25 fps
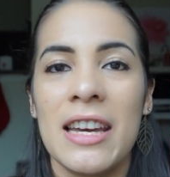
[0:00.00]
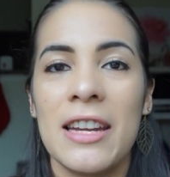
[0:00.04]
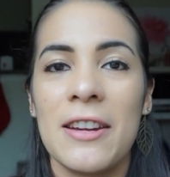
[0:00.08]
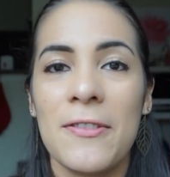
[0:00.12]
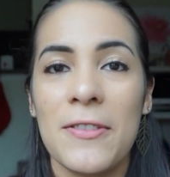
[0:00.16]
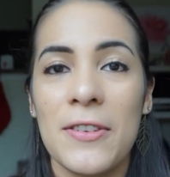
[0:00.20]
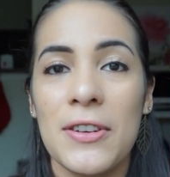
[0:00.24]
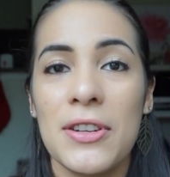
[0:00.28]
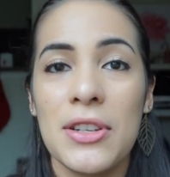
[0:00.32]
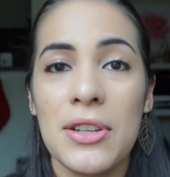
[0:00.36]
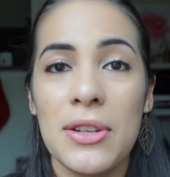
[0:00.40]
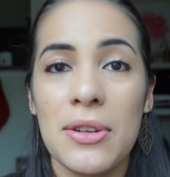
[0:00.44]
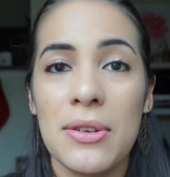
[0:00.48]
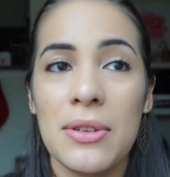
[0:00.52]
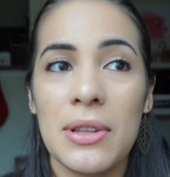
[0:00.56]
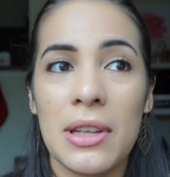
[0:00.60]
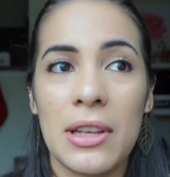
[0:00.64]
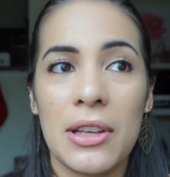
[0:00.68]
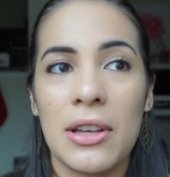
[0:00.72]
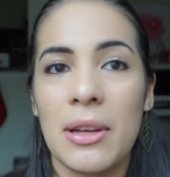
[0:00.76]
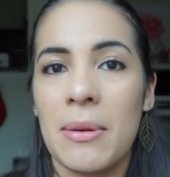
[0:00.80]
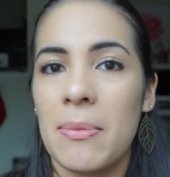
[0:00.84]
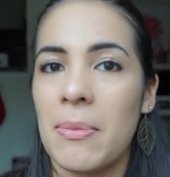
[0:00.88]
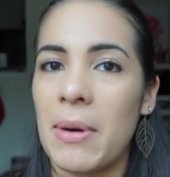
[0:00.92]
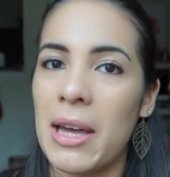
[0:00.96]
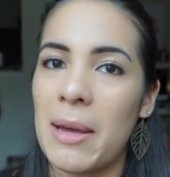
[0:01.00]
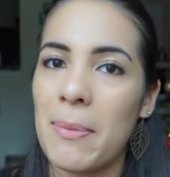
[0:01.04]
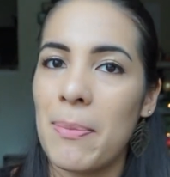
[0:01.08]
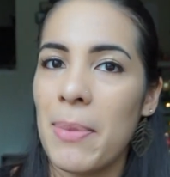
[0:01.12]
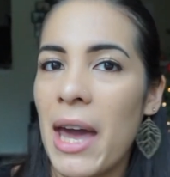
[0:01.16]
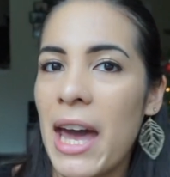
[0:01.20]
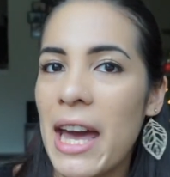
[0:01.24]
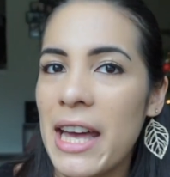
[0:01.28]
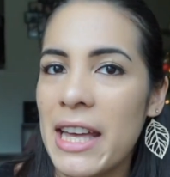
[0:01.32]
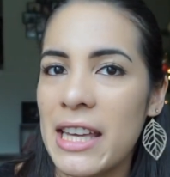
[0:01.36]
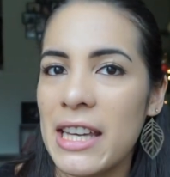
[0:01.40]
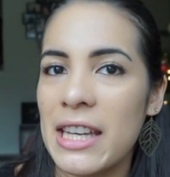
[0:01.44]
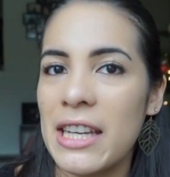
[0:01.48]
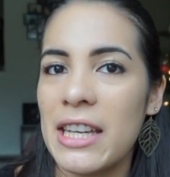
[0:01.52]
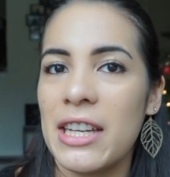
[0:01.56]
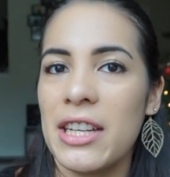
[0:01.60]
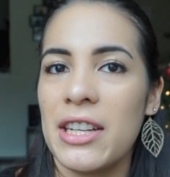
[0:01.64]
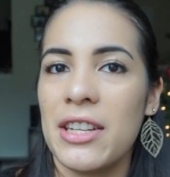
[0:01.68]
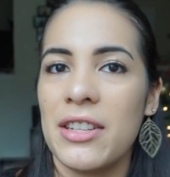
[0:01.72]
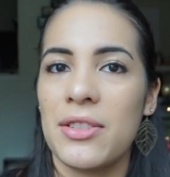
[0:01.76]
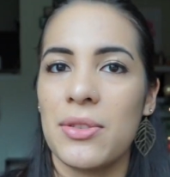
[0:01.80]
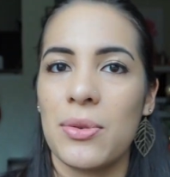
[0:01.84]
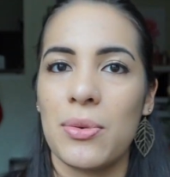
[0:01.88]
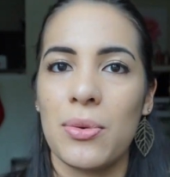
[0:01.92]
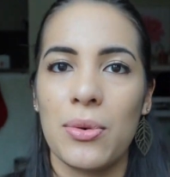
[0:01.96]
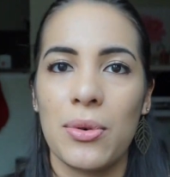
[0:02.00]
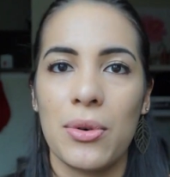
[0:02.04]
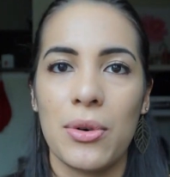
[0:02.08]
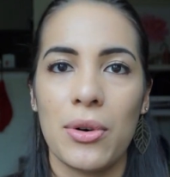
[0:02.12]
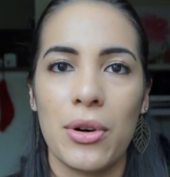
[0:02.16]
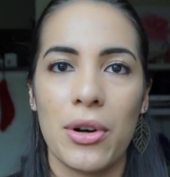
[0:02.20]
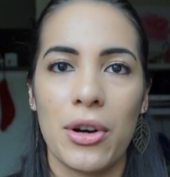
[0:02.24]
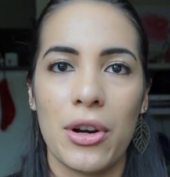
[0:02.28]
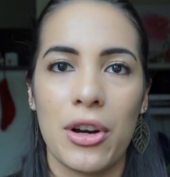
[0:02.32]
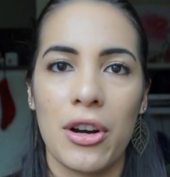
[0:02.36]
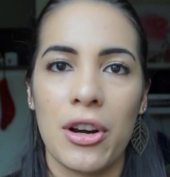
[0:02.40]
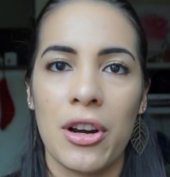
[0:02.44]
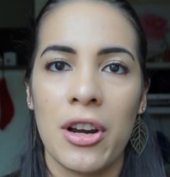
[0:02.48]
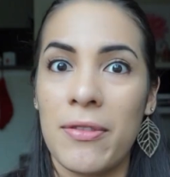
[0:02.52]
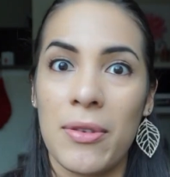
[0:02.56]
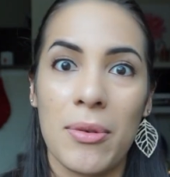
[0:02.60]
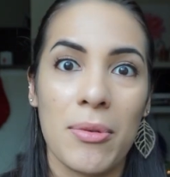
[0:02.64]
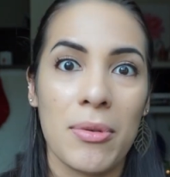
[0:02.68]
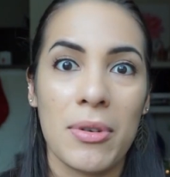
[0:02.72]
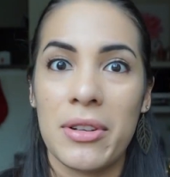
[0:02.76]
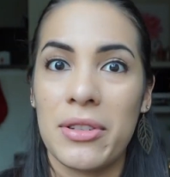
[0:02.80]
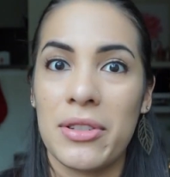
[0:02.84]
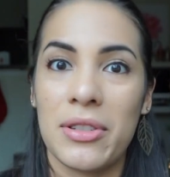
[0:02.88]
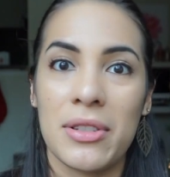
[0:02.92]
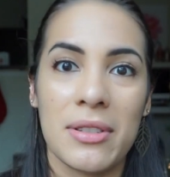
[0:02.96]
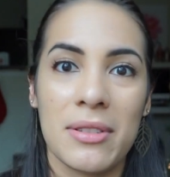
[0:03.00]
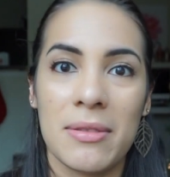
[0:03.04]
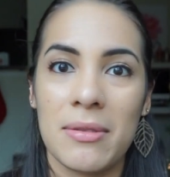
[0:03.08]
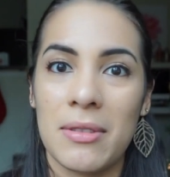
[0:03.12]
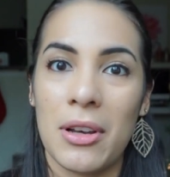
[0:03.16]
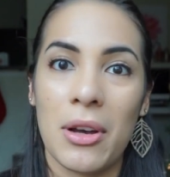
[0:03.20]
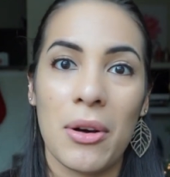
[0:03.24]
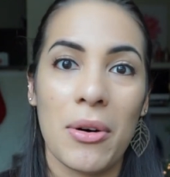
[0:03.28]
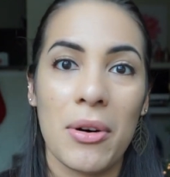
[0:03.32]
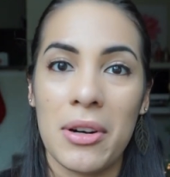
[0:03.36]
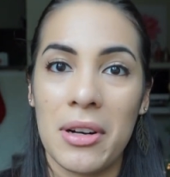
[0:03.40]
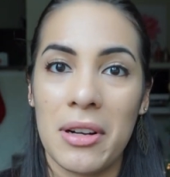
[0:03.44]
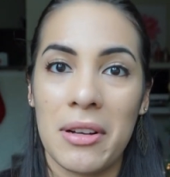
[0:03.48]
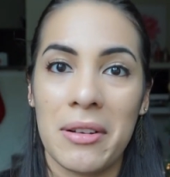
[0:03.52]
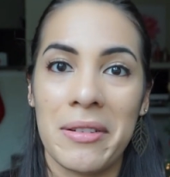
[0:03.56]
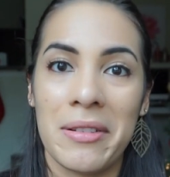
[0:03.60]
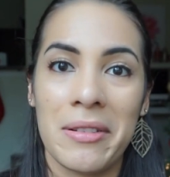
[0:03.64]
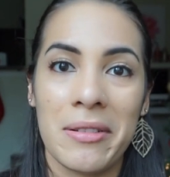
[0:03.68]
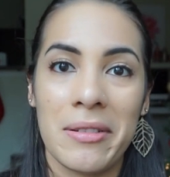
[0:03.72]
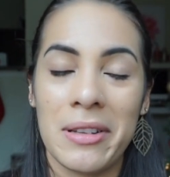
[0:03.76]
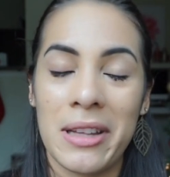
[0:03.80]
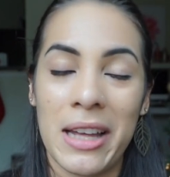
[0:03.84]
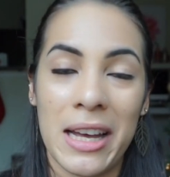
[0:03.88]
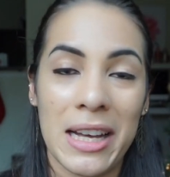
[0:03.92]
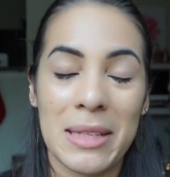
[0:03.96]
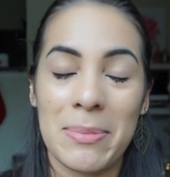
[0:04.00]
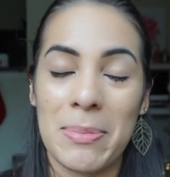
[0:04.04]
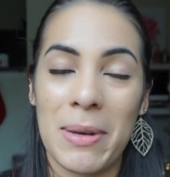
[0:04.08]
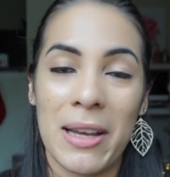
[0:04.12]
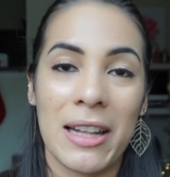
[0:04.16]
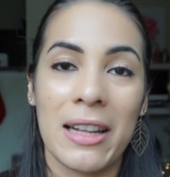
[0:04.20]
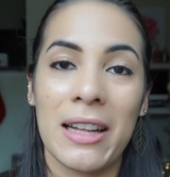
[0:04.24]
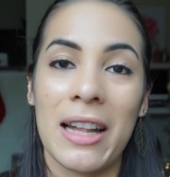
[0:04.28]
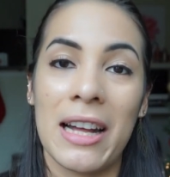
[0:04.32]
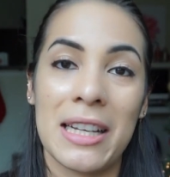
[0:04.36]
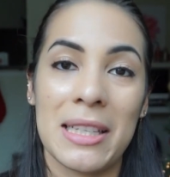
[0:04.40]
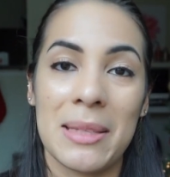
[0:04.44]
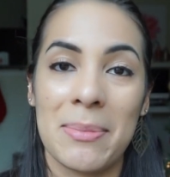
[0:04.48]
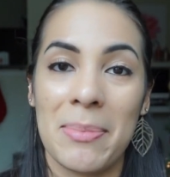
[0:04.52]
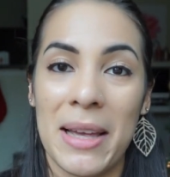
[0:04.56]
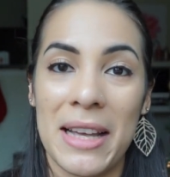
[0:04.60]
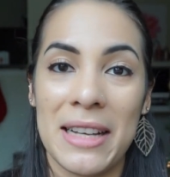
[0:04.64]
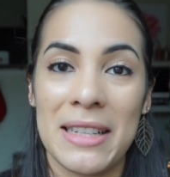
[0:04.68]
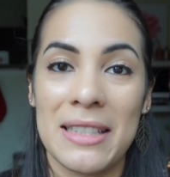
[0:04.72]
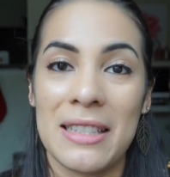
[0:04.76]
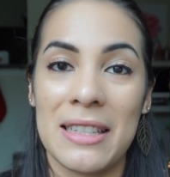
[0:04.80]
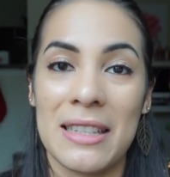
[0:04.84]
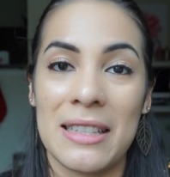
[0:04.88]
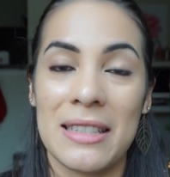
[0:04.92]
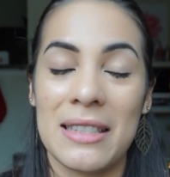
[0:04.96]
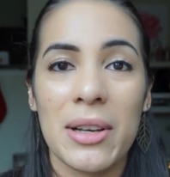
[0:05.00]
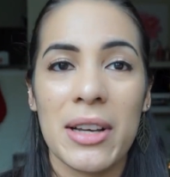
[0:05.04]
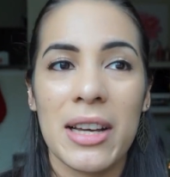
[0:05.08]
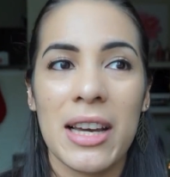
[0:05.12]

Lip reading: and if you do, then you can buy a package, or if you want to just go on a class by class basis,